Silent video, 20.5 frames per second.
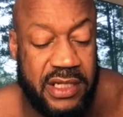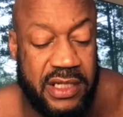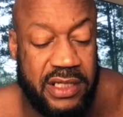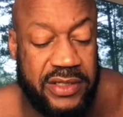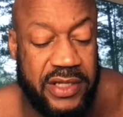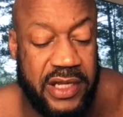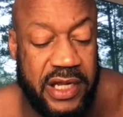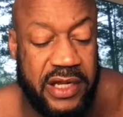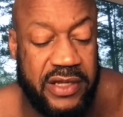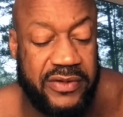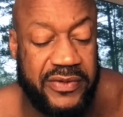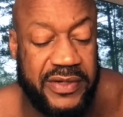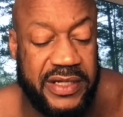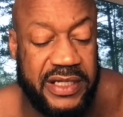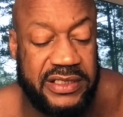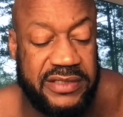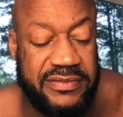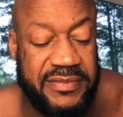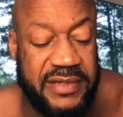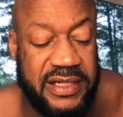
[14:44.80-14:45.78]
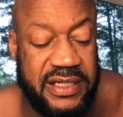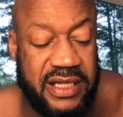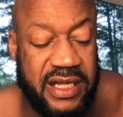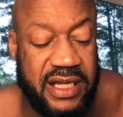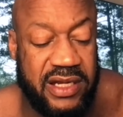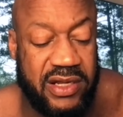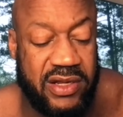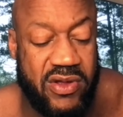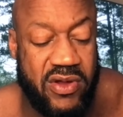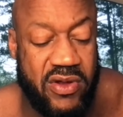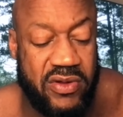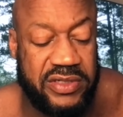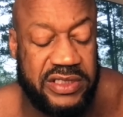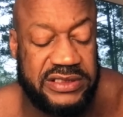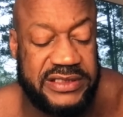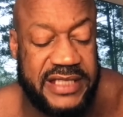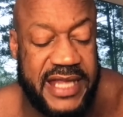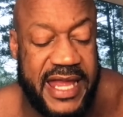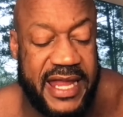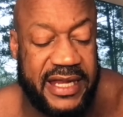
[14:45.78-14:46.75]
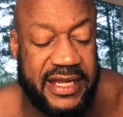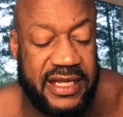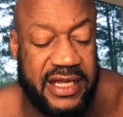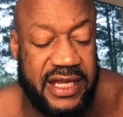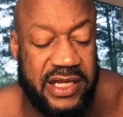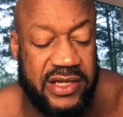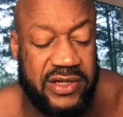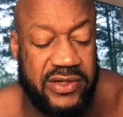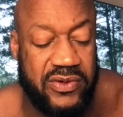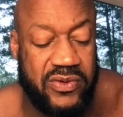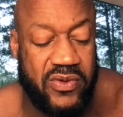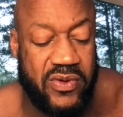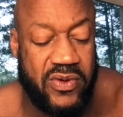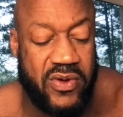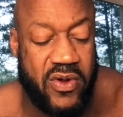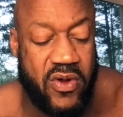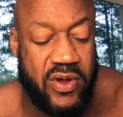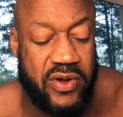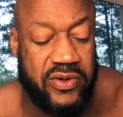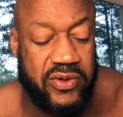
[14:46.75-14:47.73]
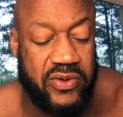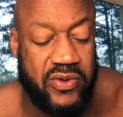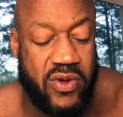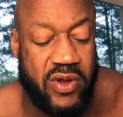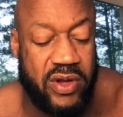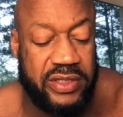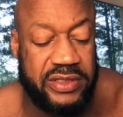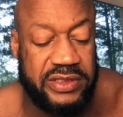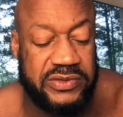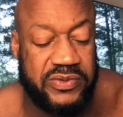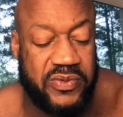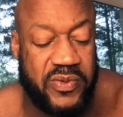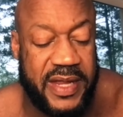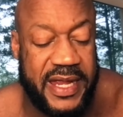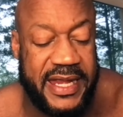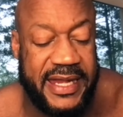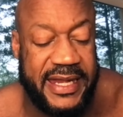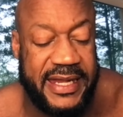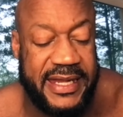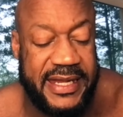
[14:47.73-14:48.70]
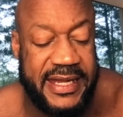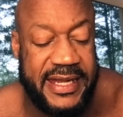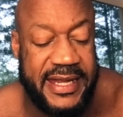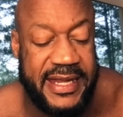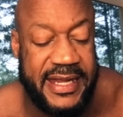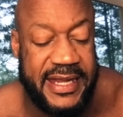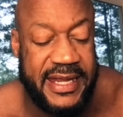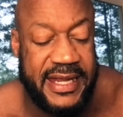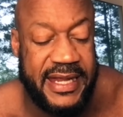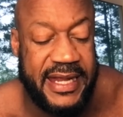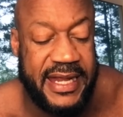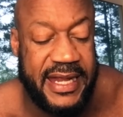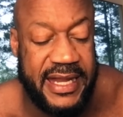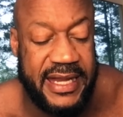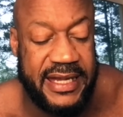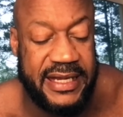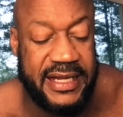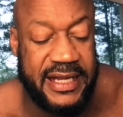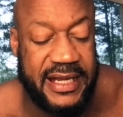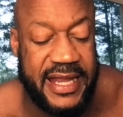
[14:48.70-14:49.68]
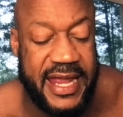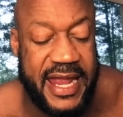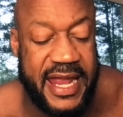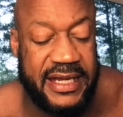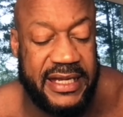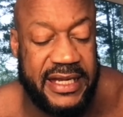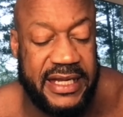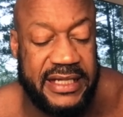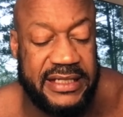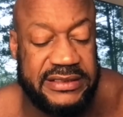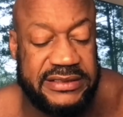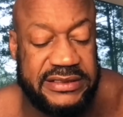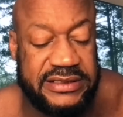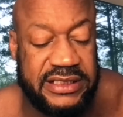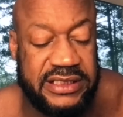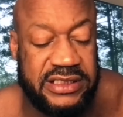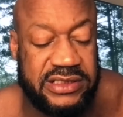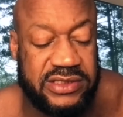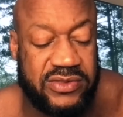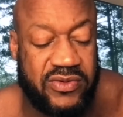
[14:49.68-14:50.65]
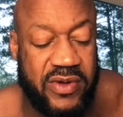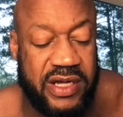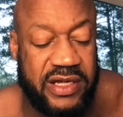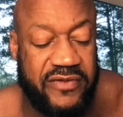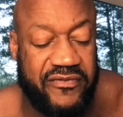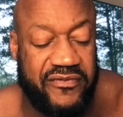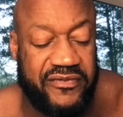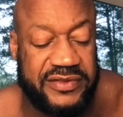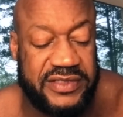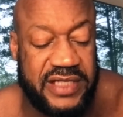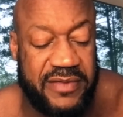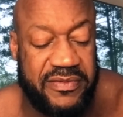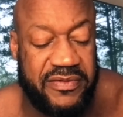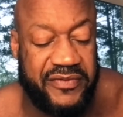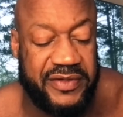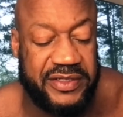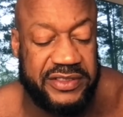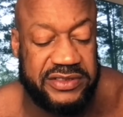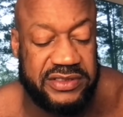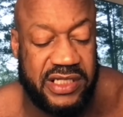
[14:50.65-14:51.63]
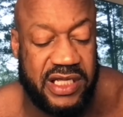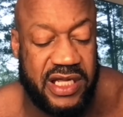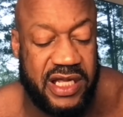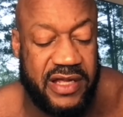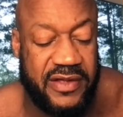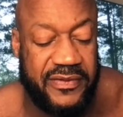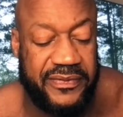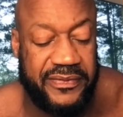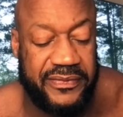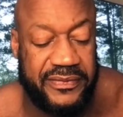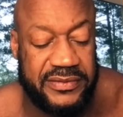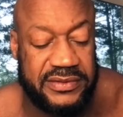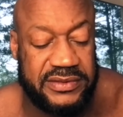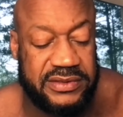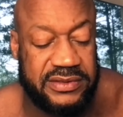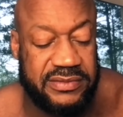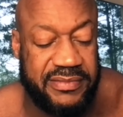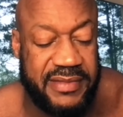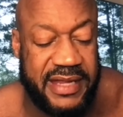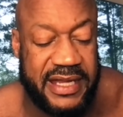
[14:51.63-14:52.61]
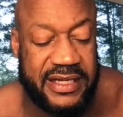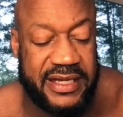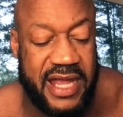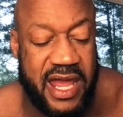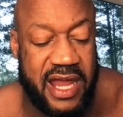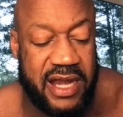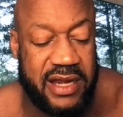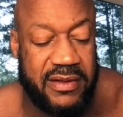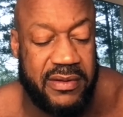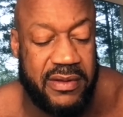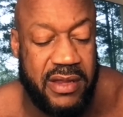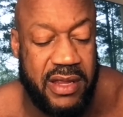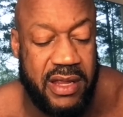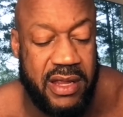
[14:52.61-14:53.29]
They agreed to meet in a cul-de-sac on New Orleans Way in Atlanta in the City Square subdivision of McDonald.